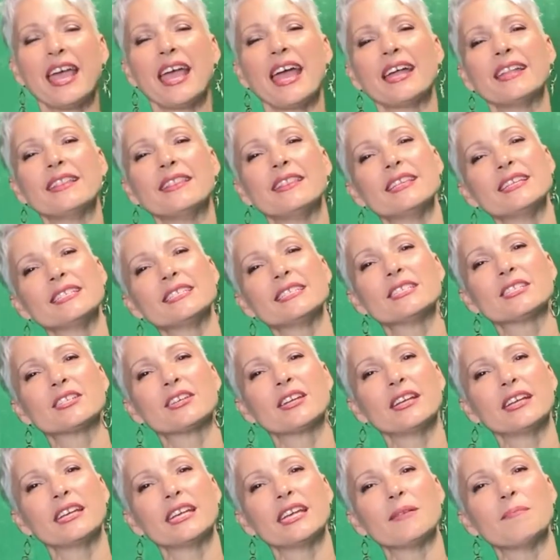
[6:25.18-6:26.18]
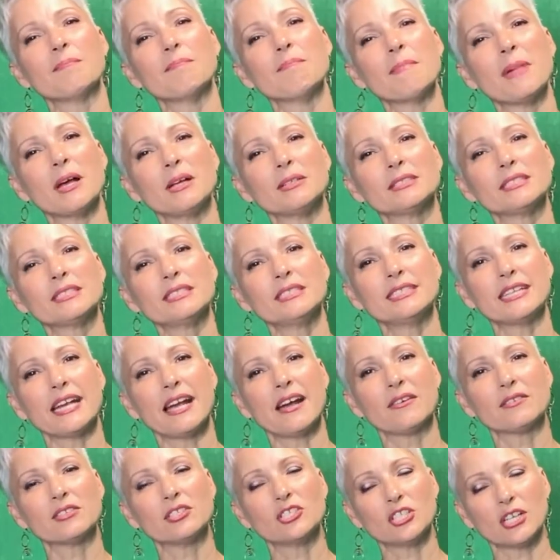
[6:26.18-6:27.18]
And this is going to get melted
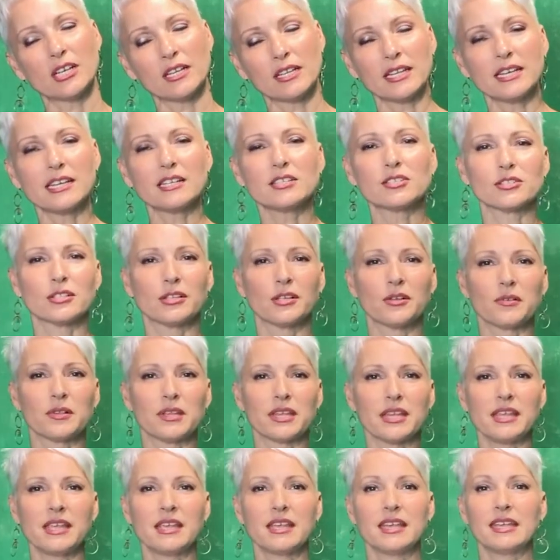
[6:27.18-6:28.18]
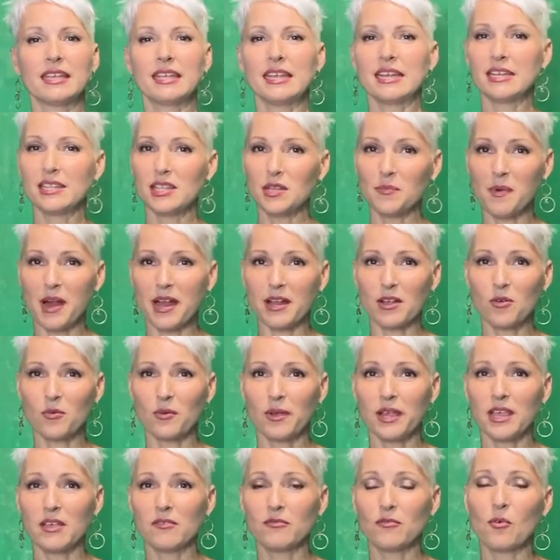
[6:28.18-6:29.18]
down gently and slowly in the
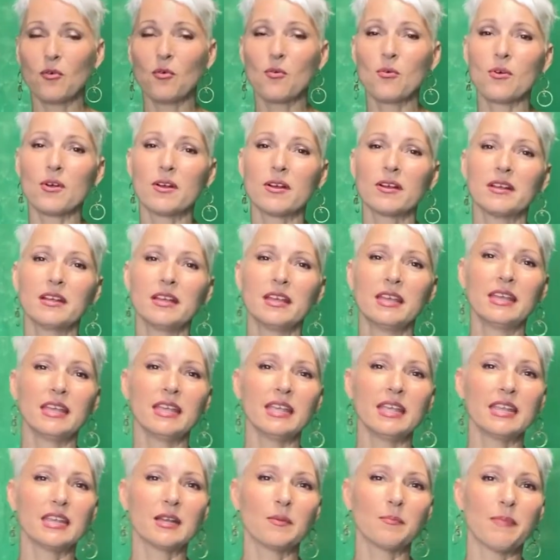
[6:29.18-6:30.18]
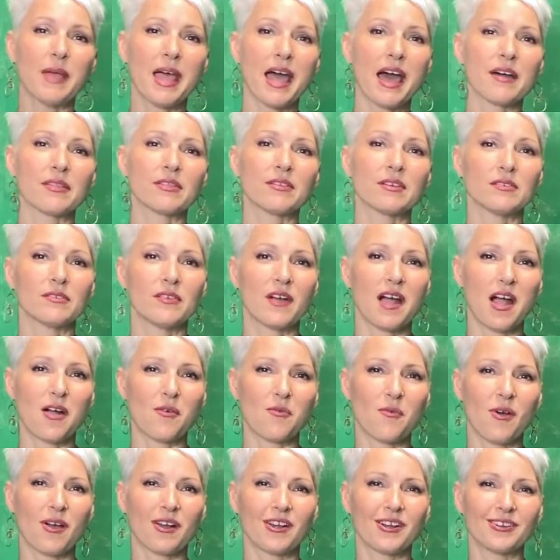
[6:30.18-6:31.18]
microwave or in a bath of
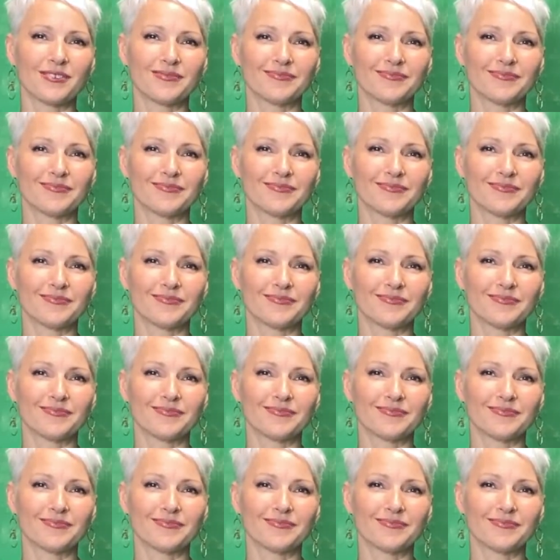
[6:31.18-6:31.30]
hot water.